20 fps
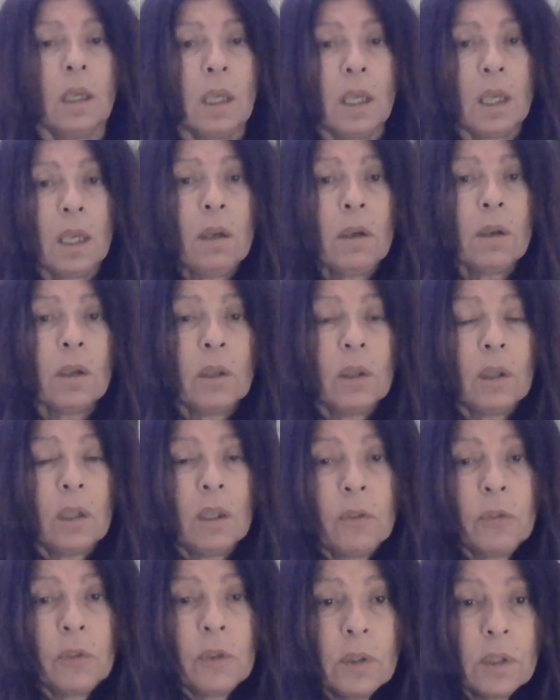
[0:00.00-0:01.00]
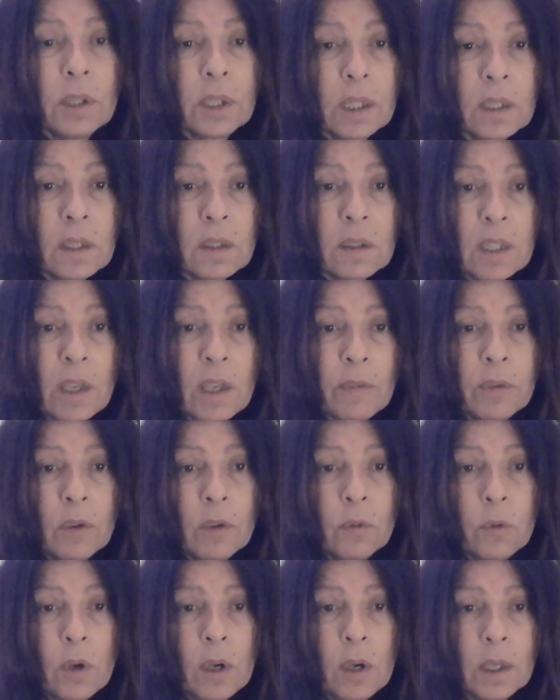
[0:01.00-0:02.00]
Here, if you look at the Seven
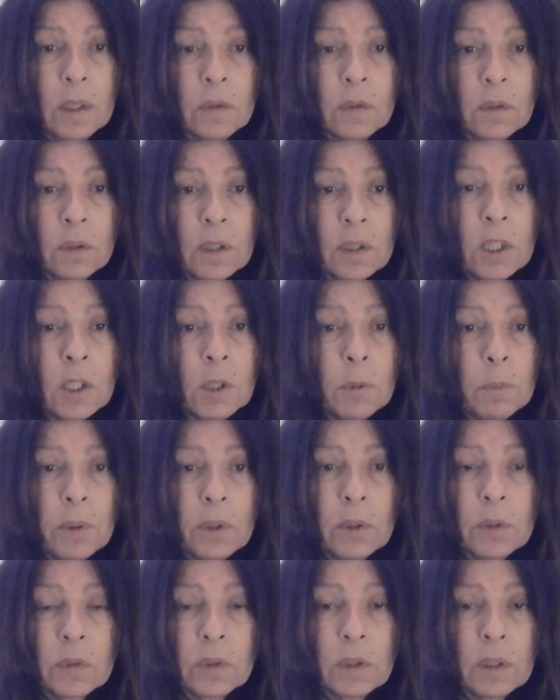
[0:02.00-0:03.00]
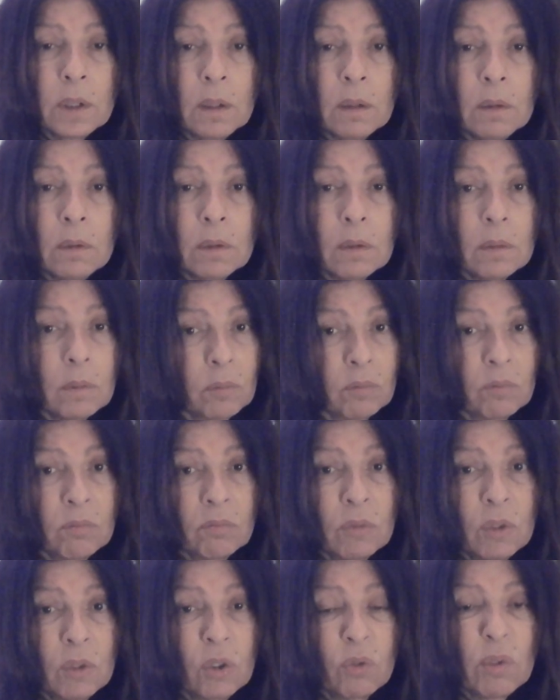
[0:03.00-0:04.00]
of Wands, this person
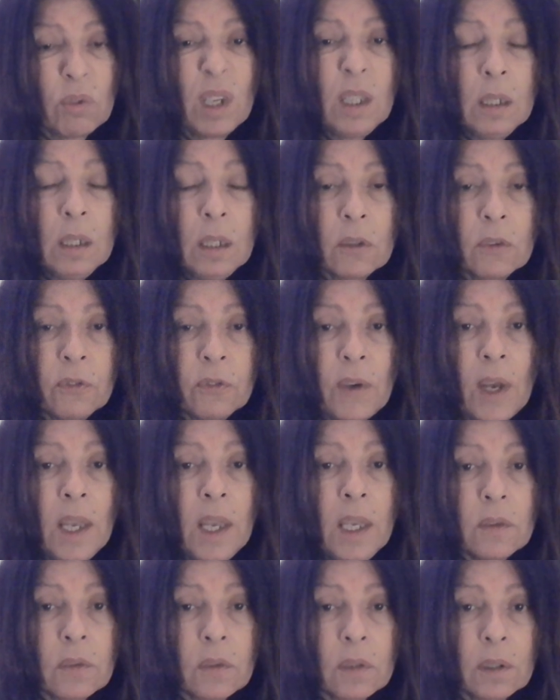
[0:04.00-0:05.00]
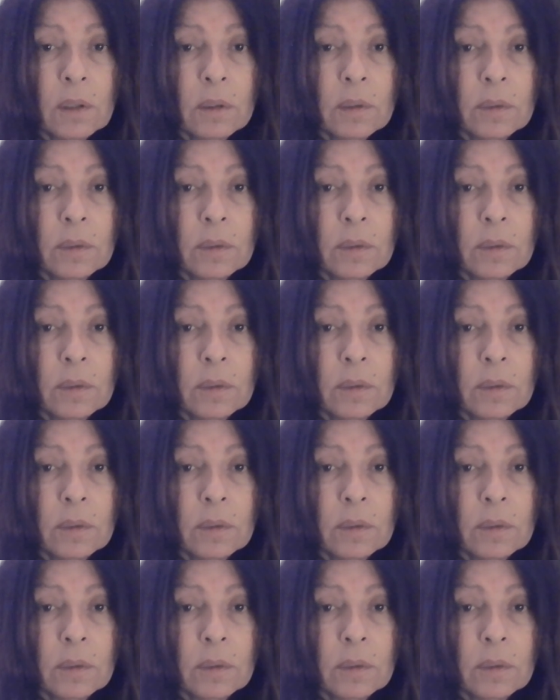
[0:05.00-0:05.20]
is ready to fight.